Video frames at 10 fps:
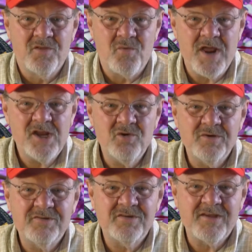The radio
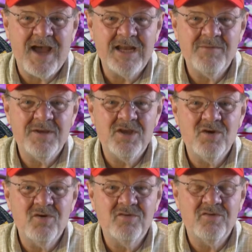was designed to be
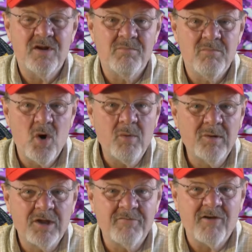used in a
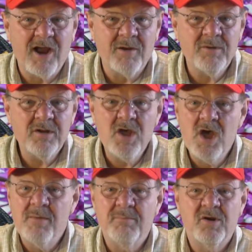mobile environment,
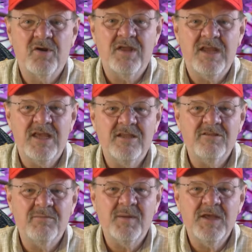but it could
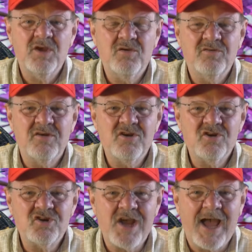easily be used in
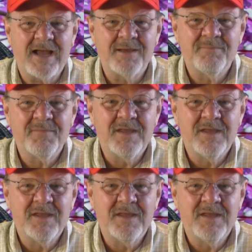your shack.